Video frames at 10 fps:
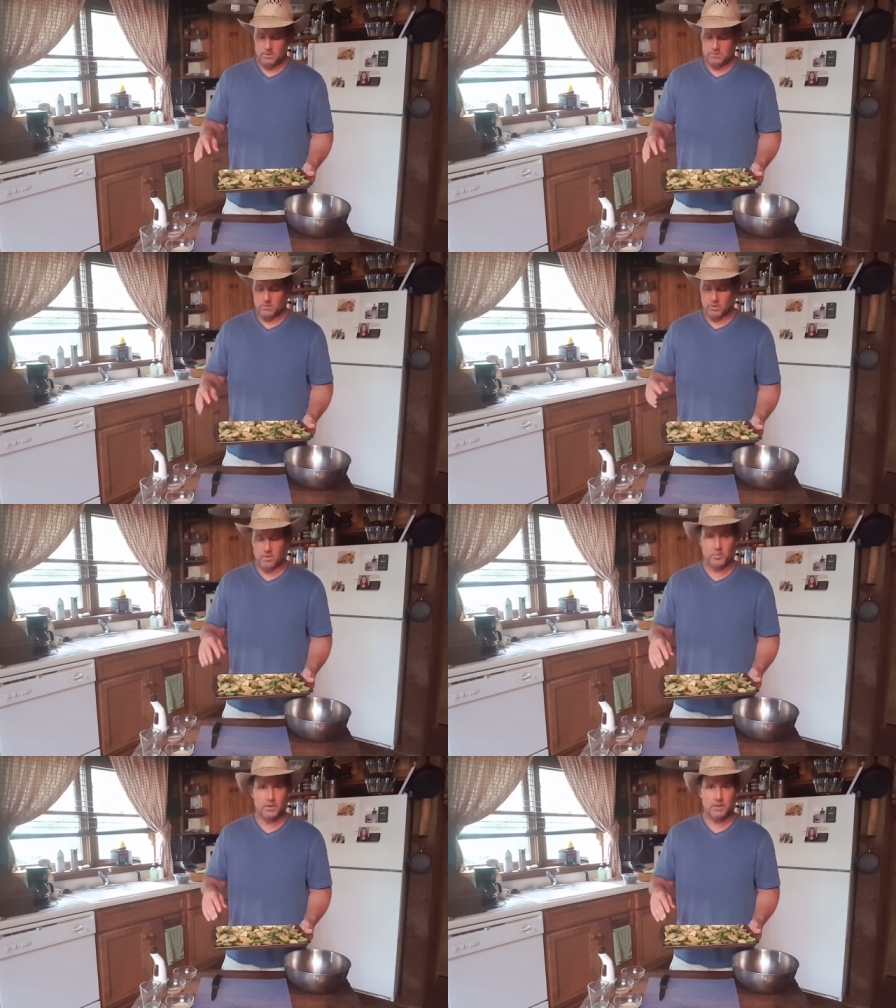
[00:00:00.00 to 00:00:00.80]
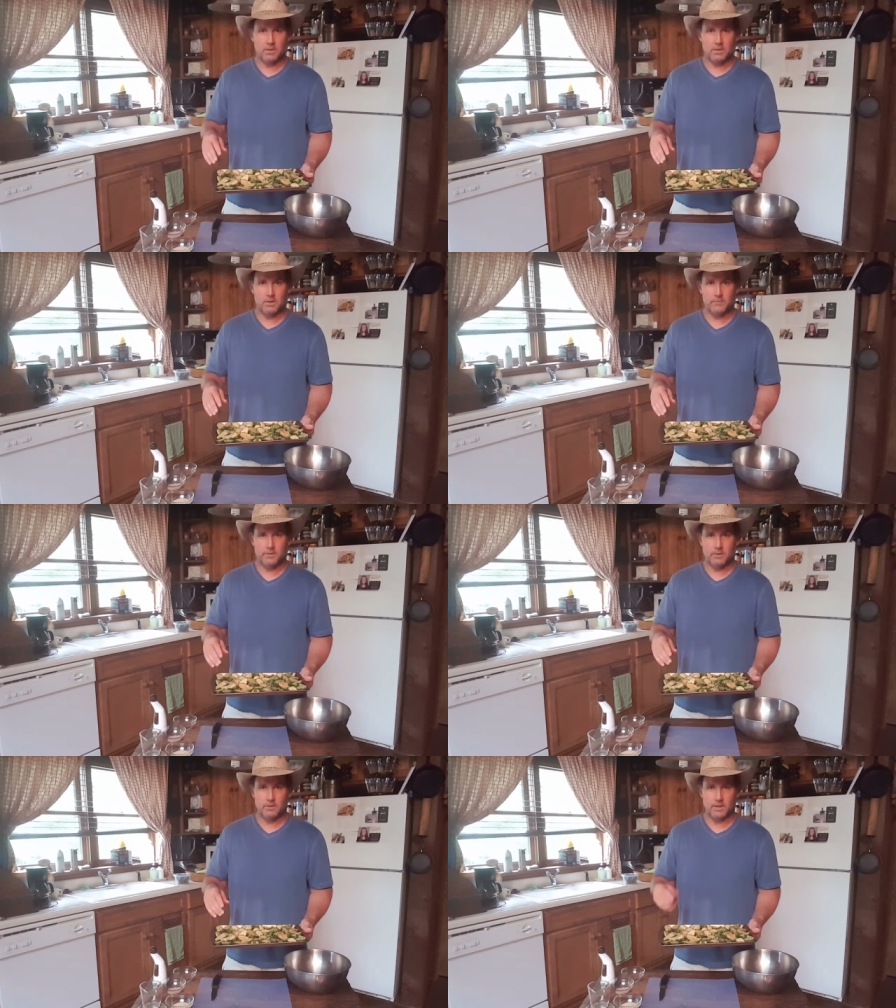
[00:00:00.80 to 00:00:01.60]
So we're going to put it in the oven.
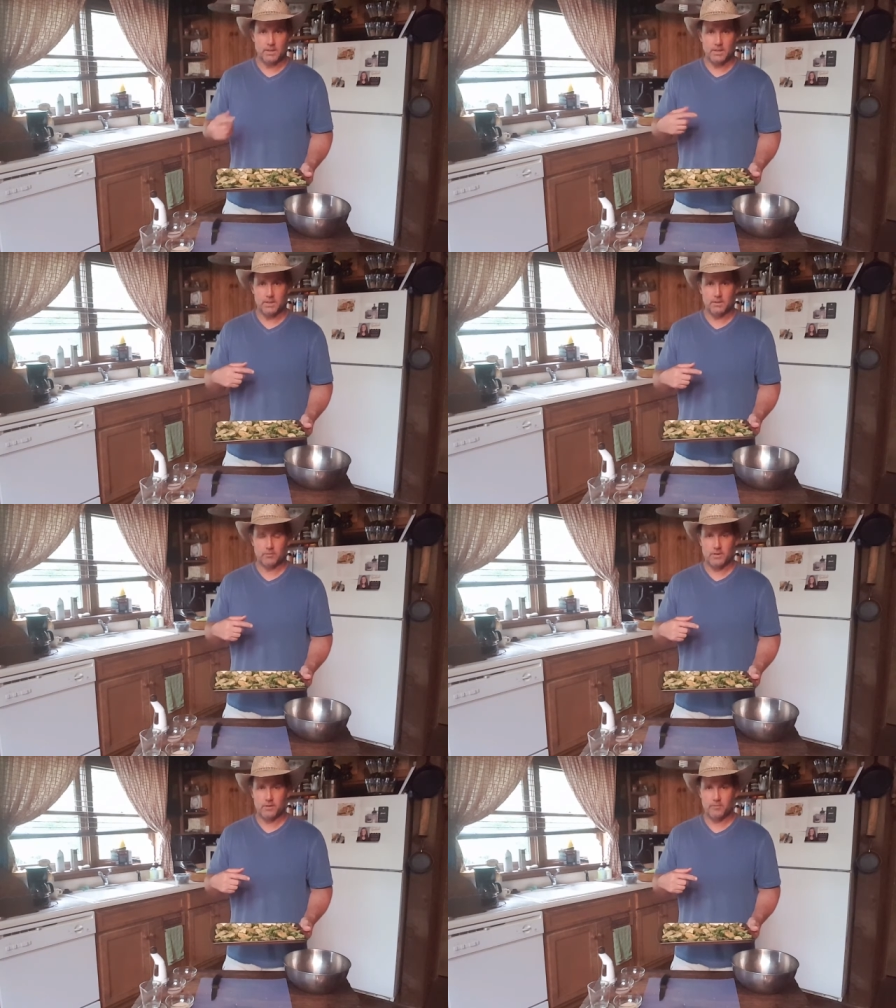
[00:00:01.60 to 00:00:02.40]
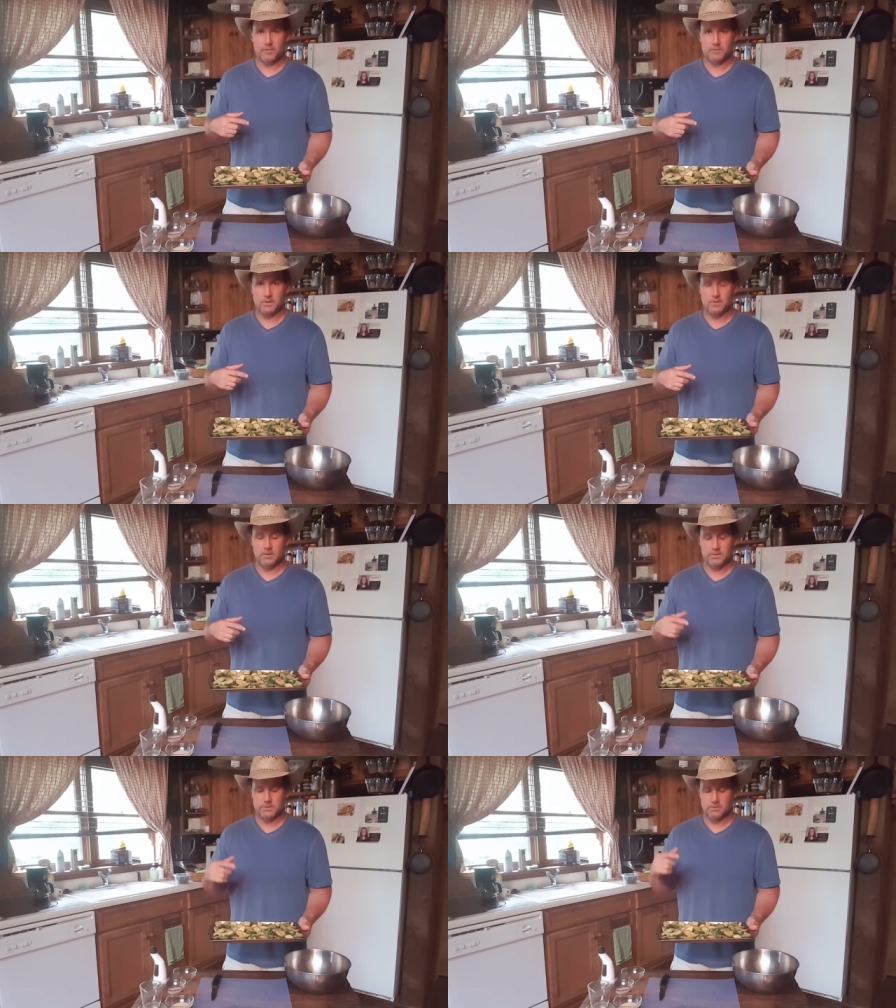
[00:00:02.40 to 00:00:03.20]
I got it at 350
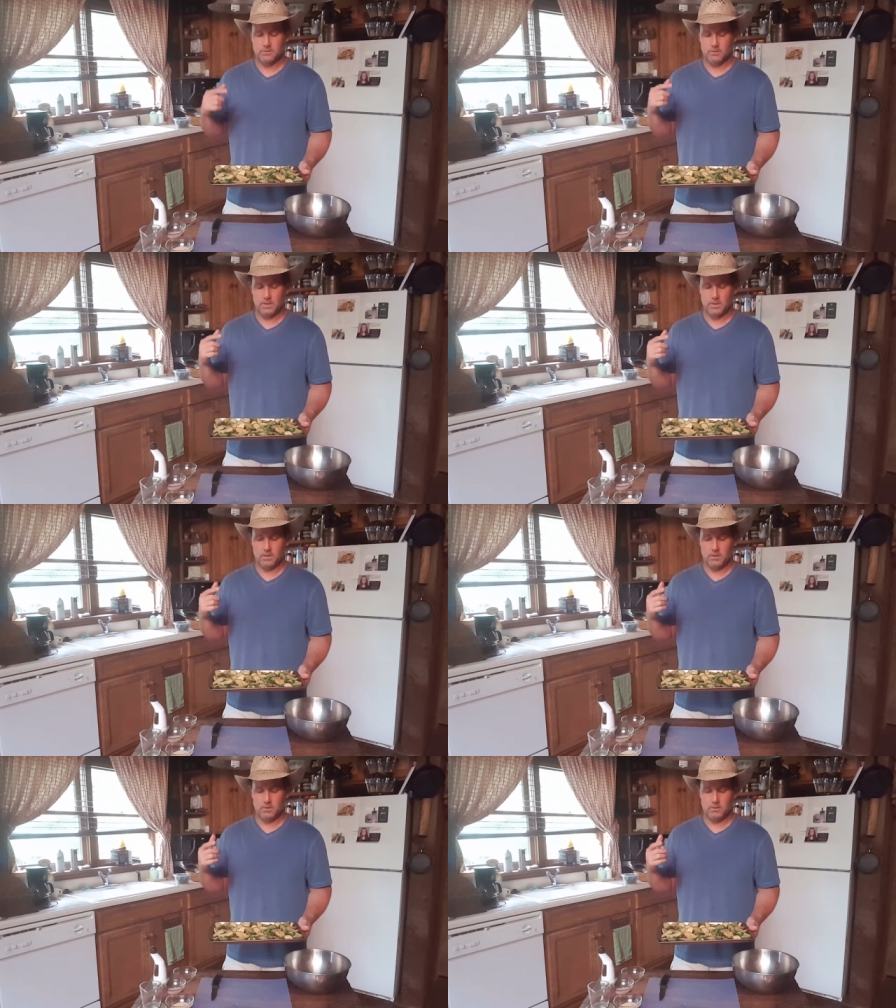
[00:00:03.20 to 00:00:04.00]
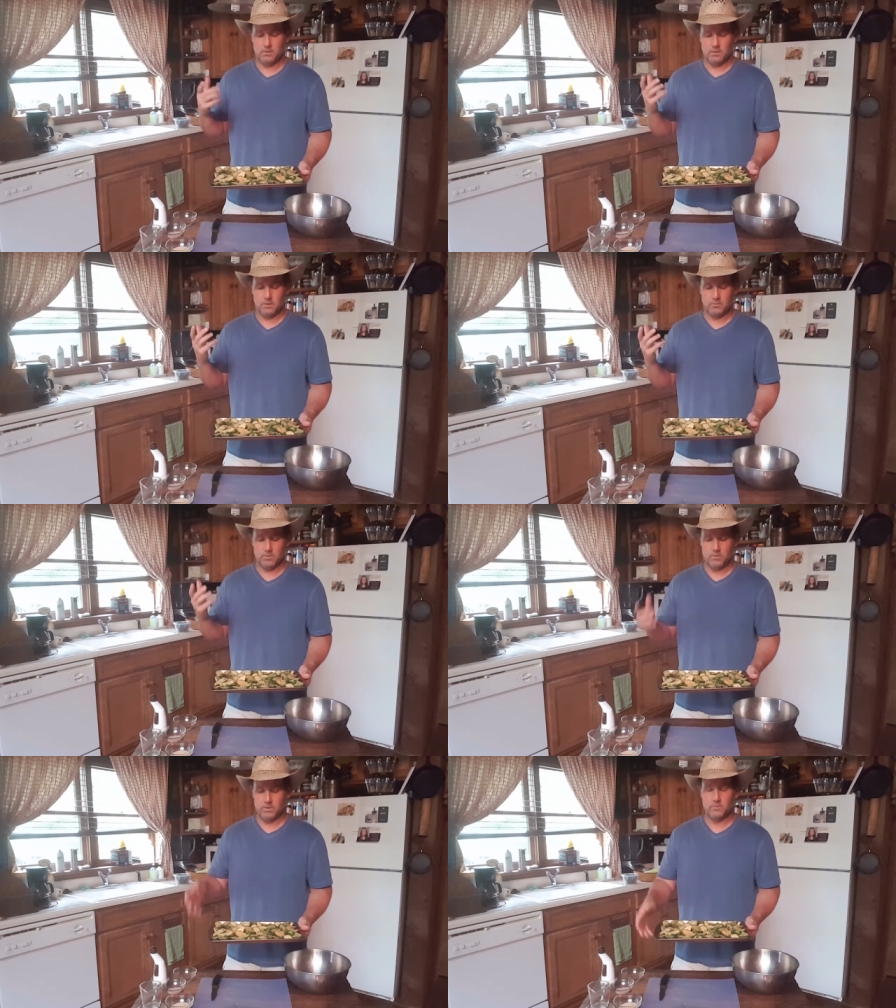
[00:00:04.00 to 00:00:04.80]
degrees, and we're
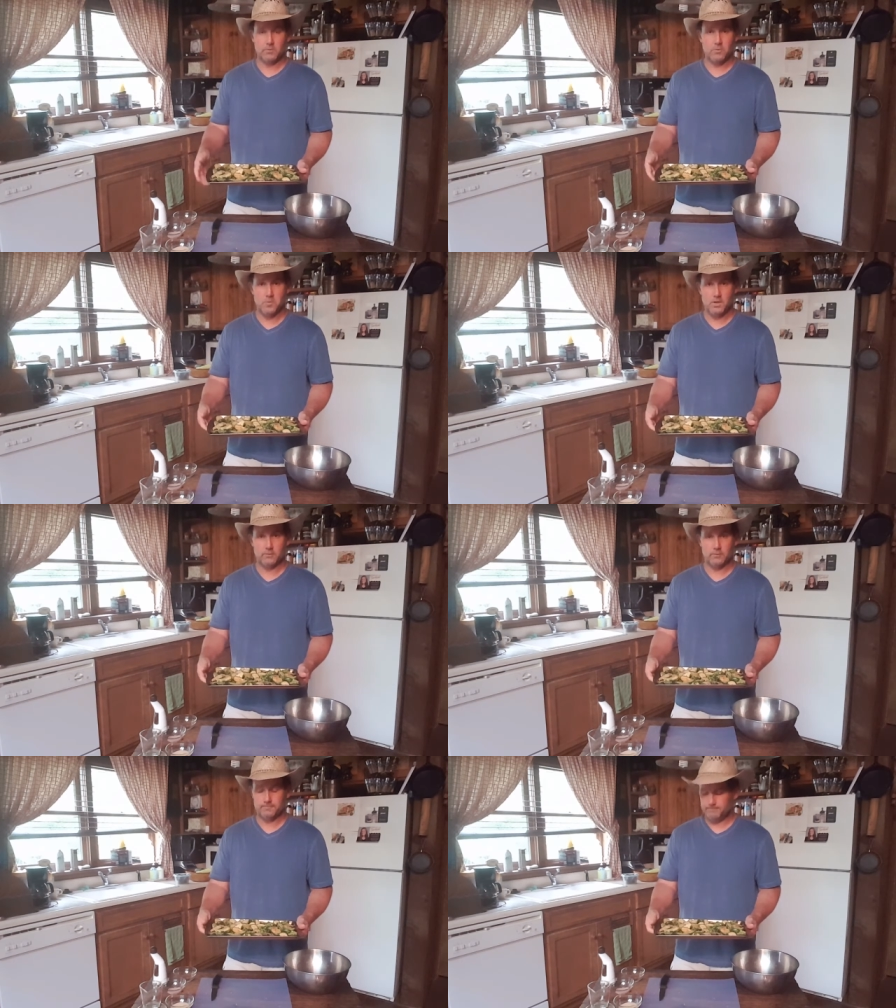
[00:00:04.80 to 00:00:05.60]
going to give it a few minutes.